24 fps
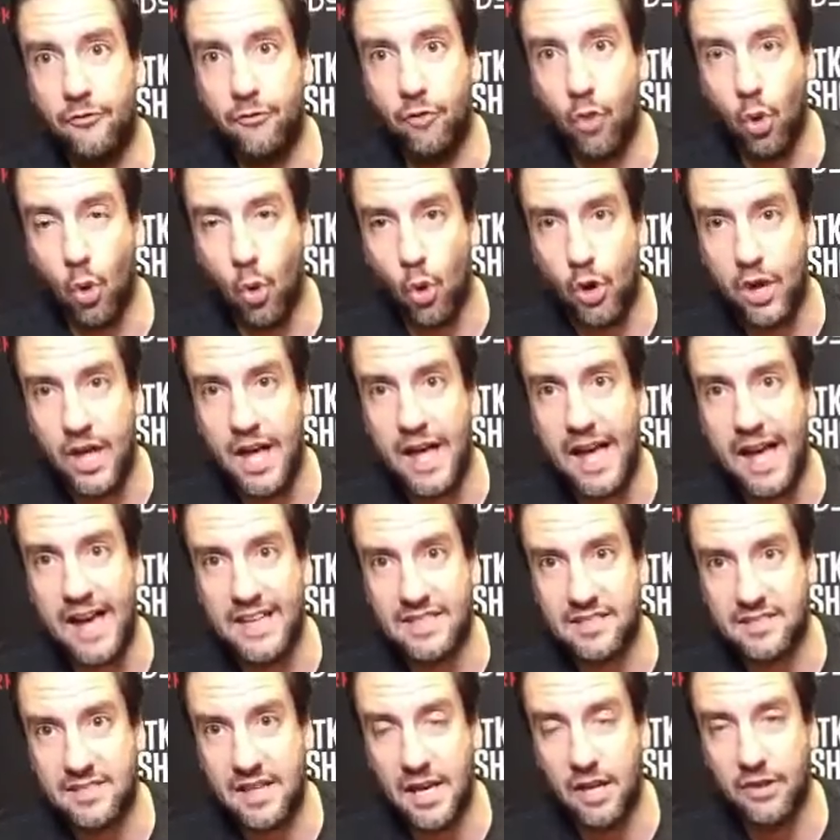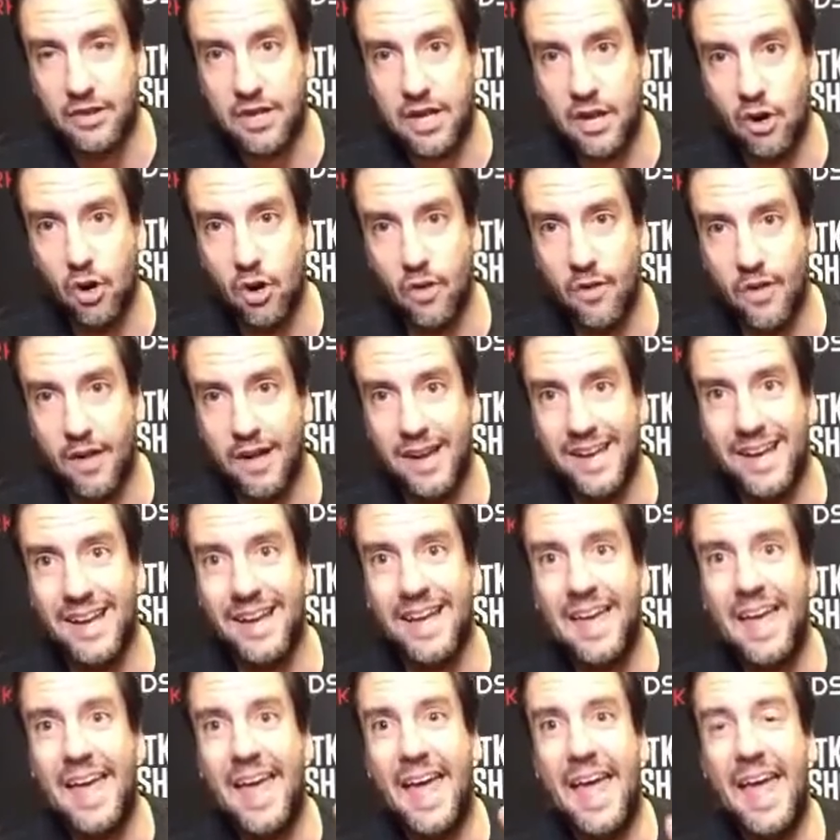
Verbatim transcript: Florida at South Carolina.